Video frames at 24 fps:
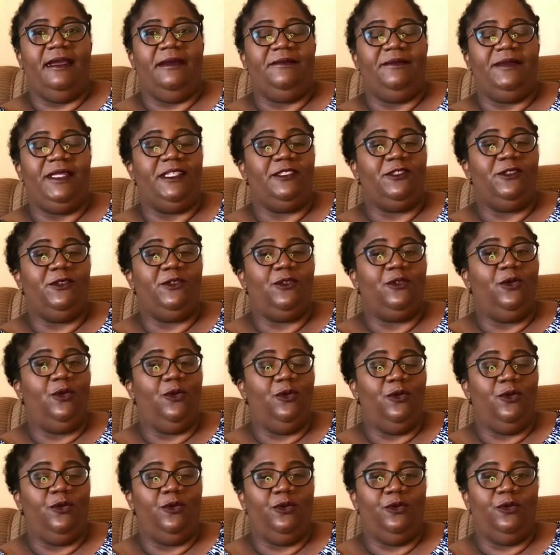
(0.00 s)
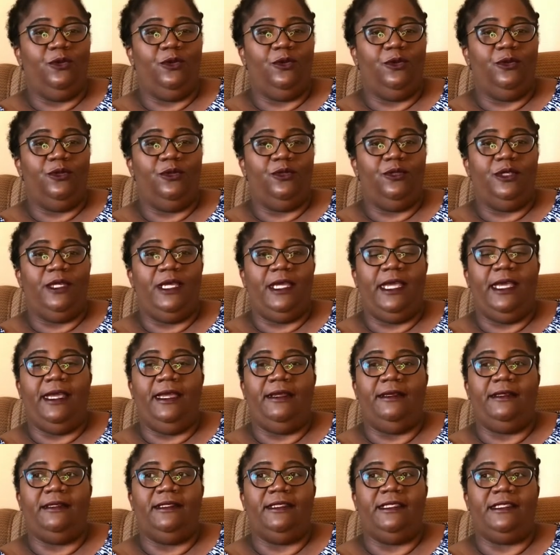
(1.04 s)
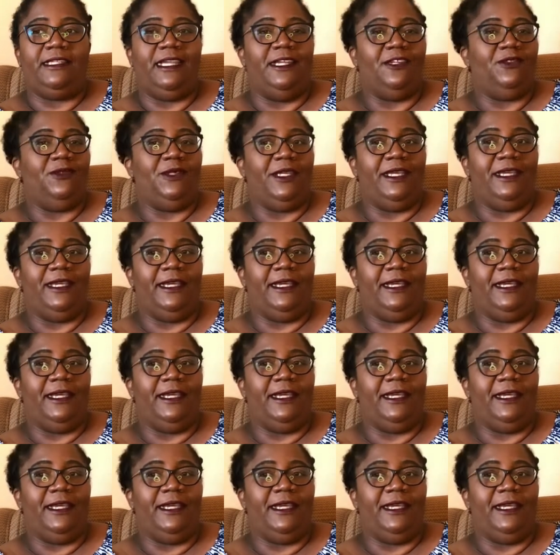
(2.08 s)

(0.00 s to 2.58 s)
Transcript: does not go and start to hang